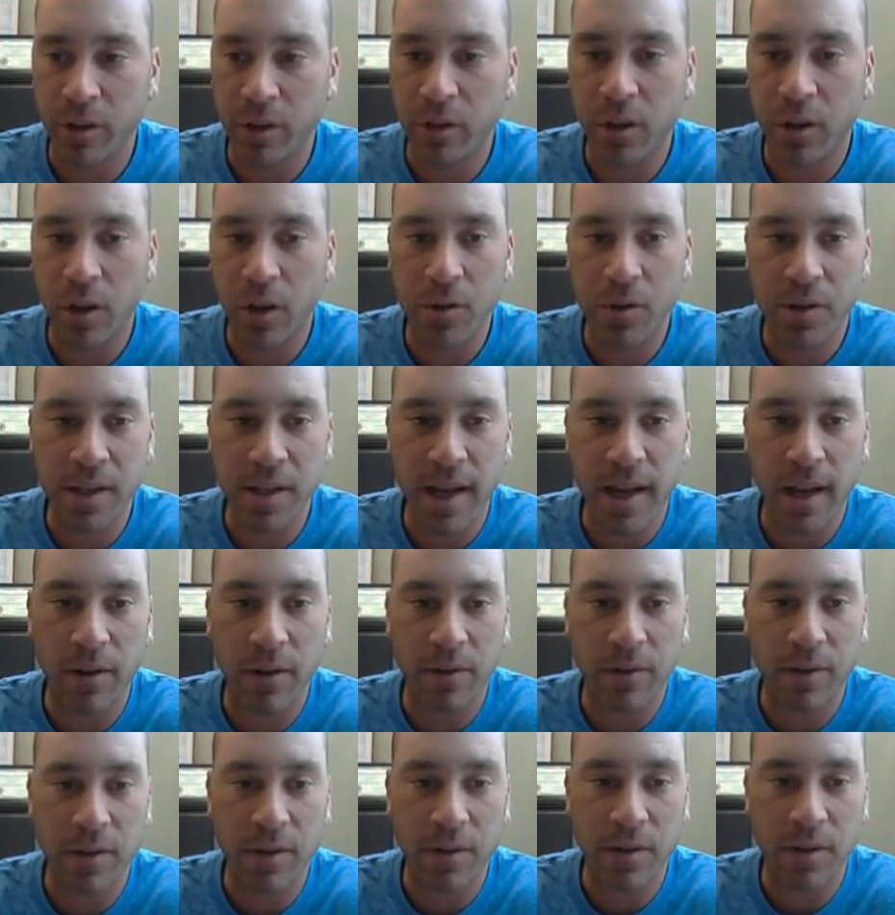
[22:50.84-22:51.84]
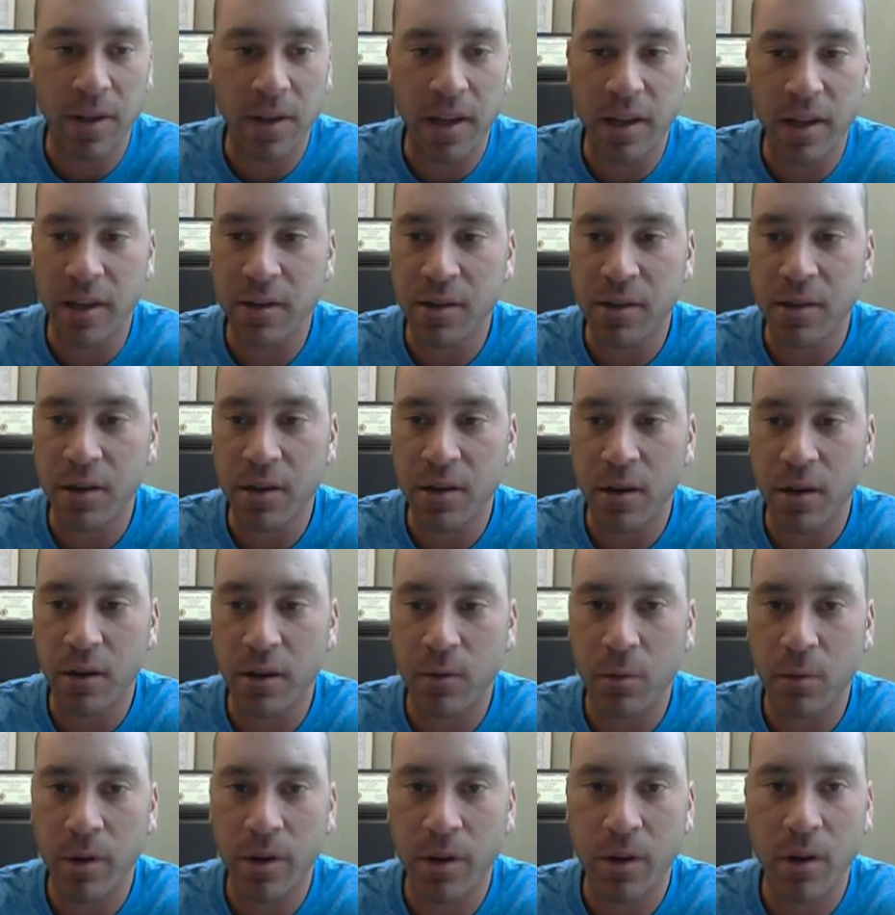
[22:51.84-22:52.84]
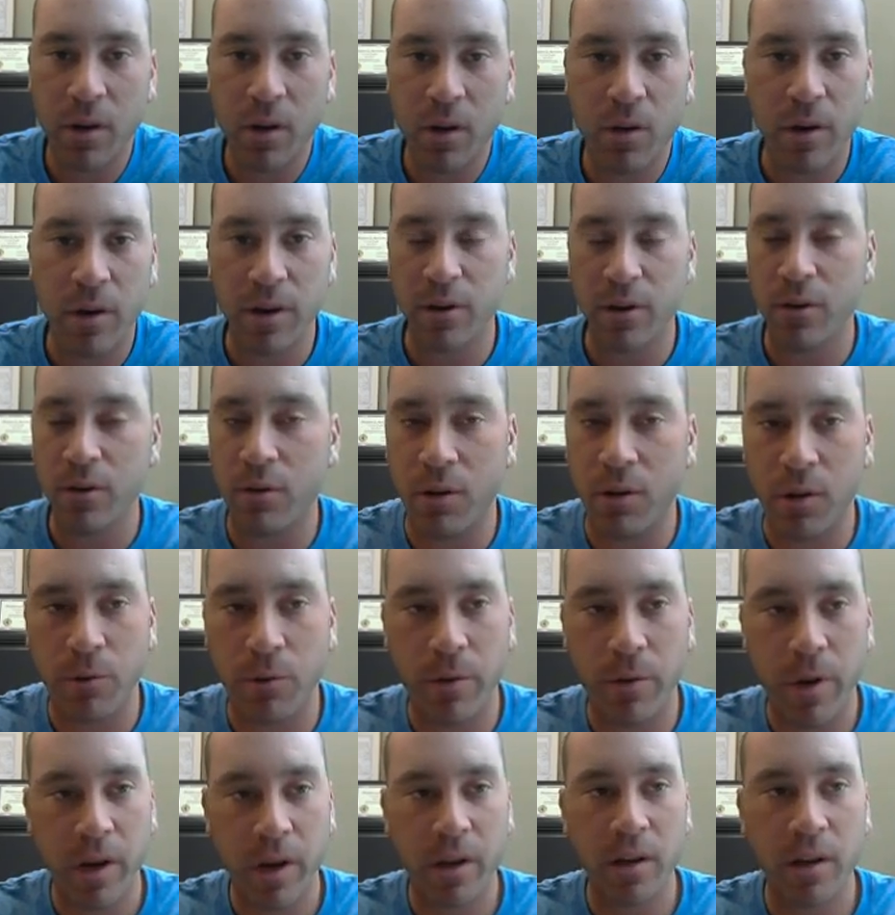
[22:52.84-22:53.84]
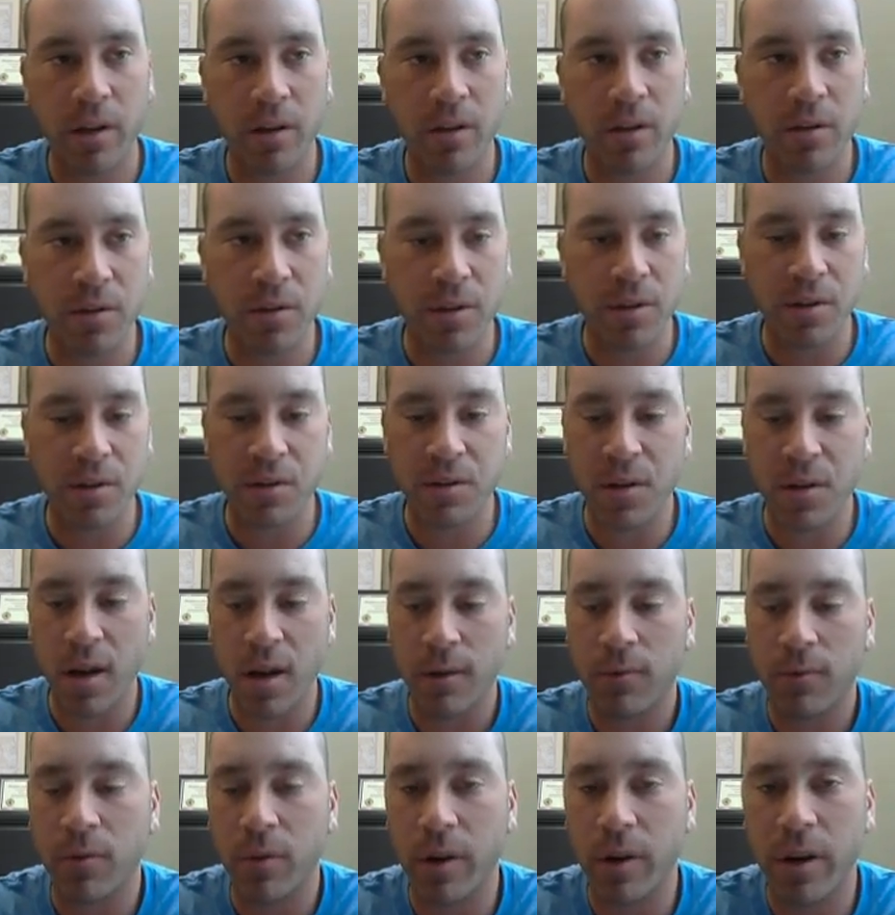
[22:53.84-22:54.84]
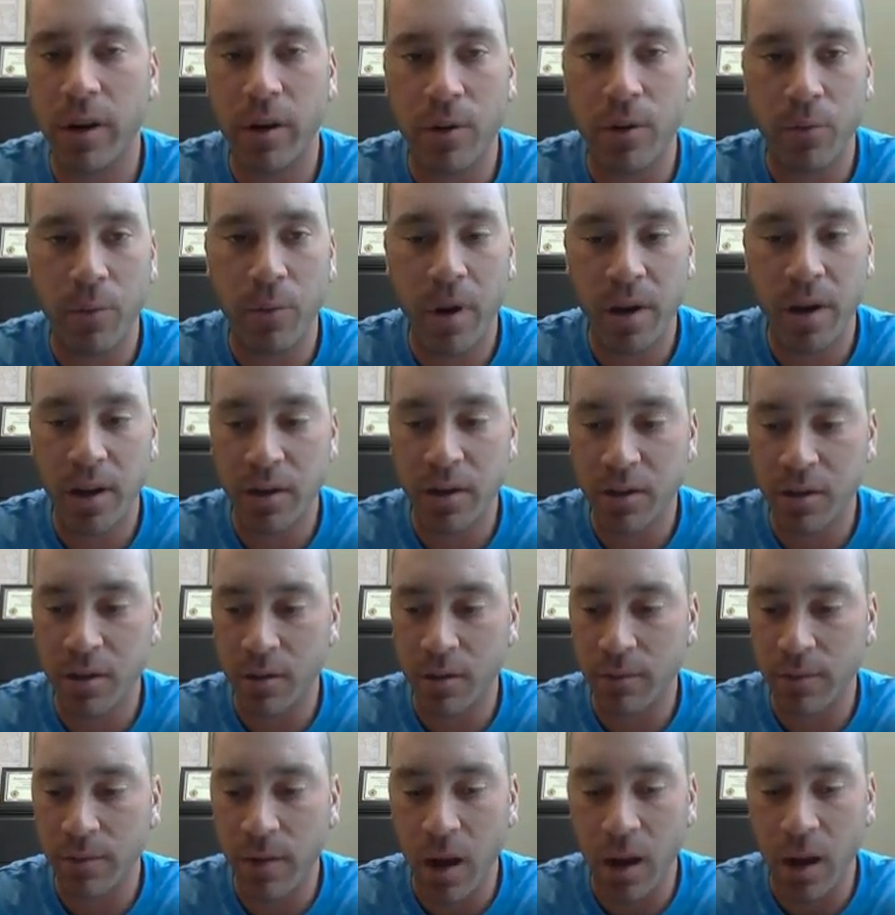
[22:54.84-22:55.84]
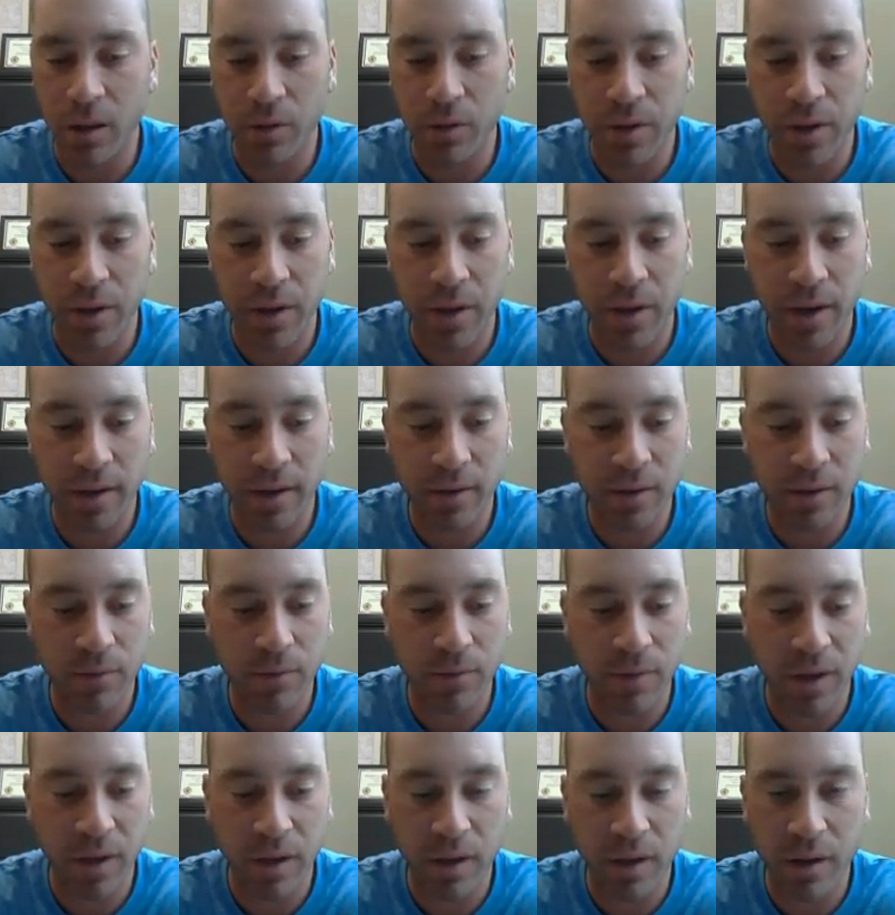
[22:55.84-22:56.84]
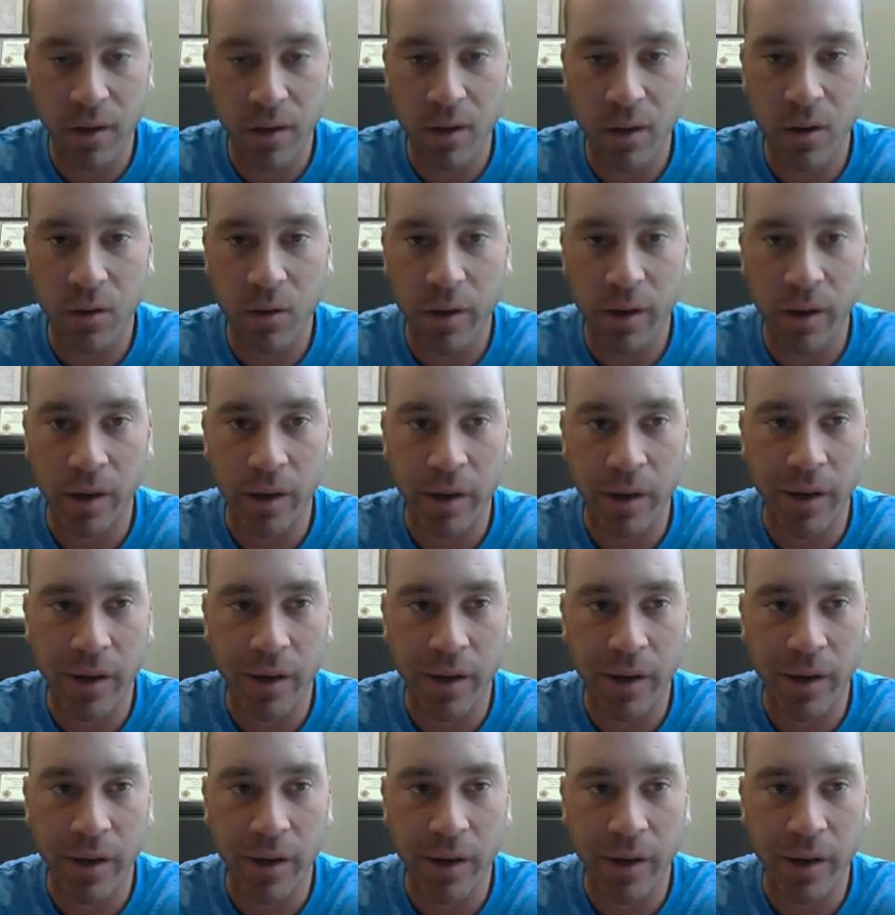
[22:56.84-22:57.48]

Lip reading: Close out this Getting Started window, and you are ready to use the software and ready to follow the next video